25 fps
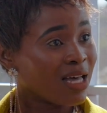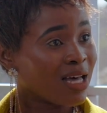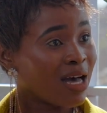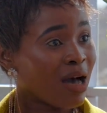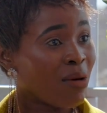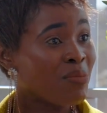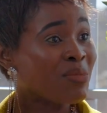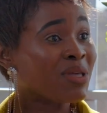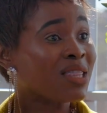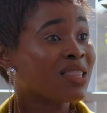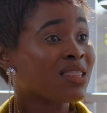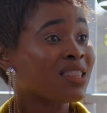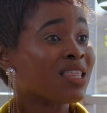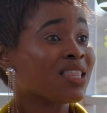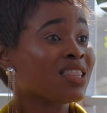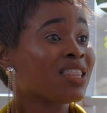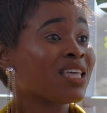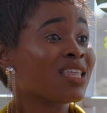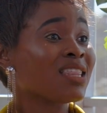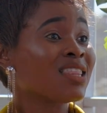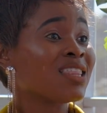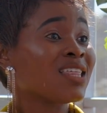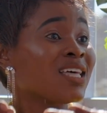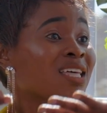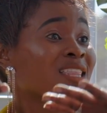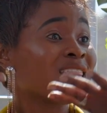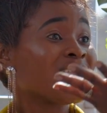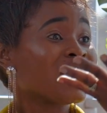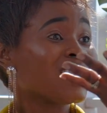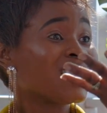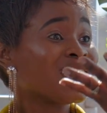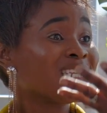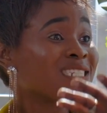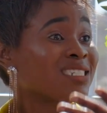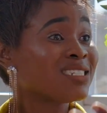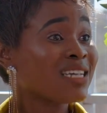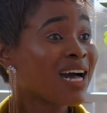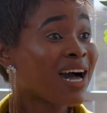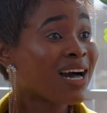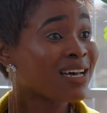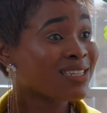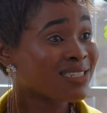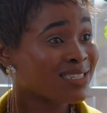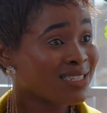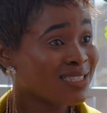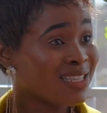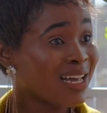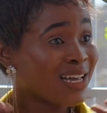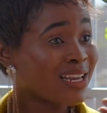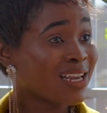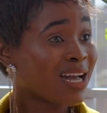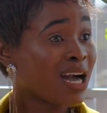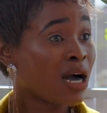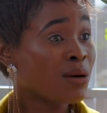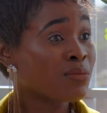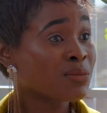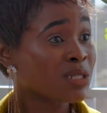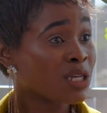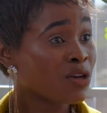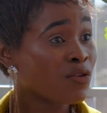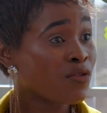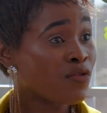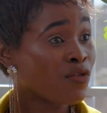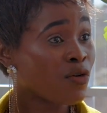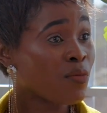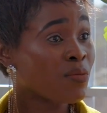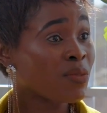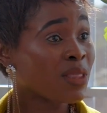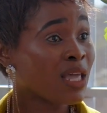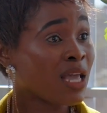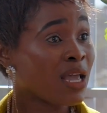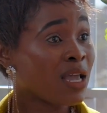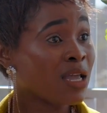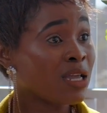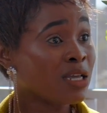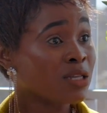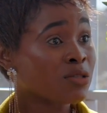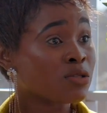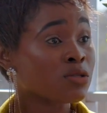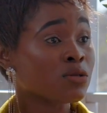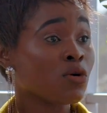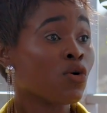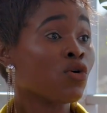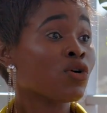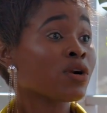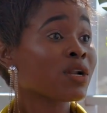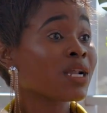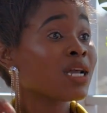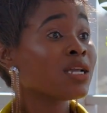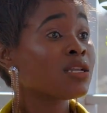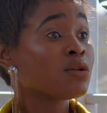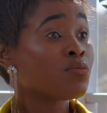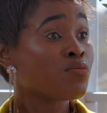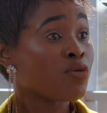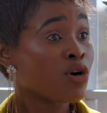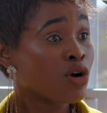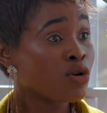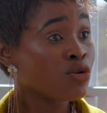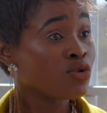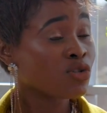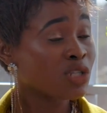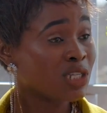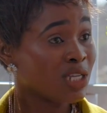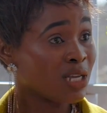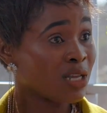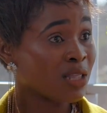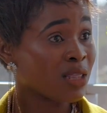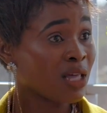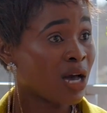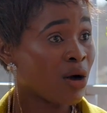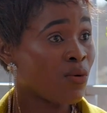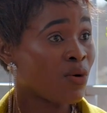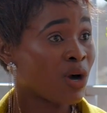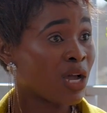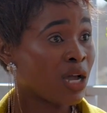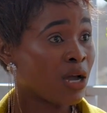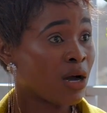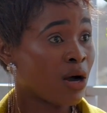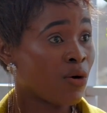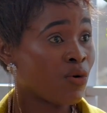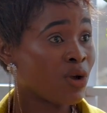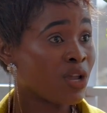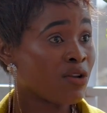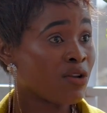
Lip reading: I mean, the dust that comes out from there, it's already polluting our